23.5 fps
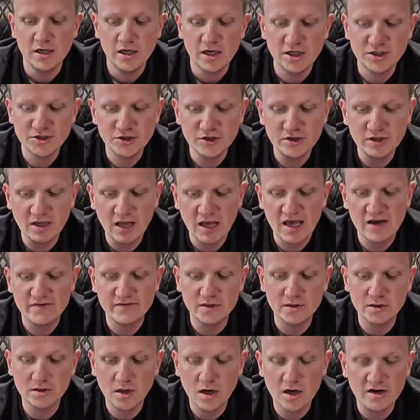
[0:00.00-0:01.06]
is you're gonna have a
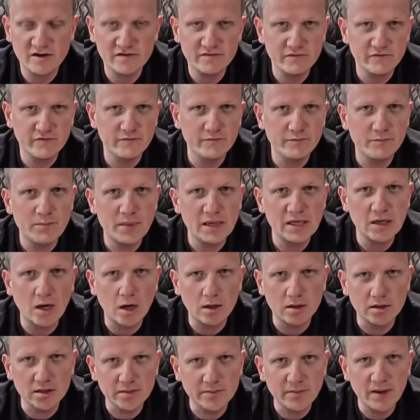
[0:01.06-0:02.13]
lot of
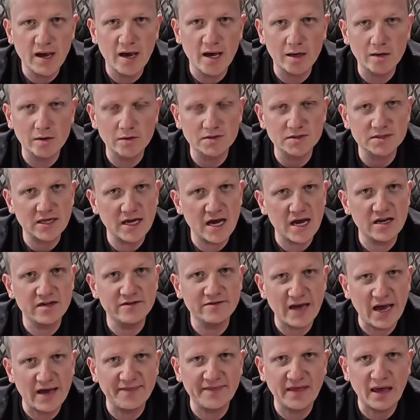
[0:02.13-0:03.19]
Begali paddles kind of
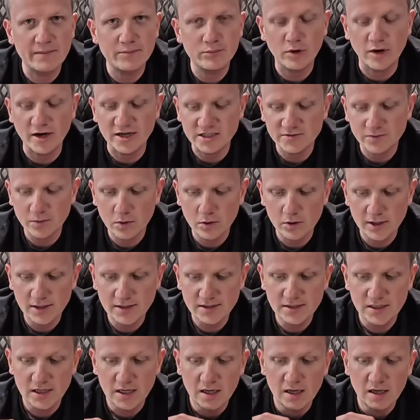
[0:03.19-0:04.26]
at that price
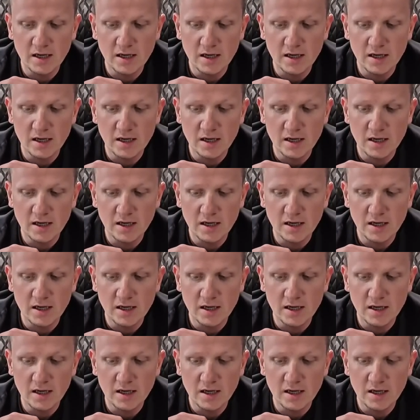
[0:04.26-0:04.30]
point,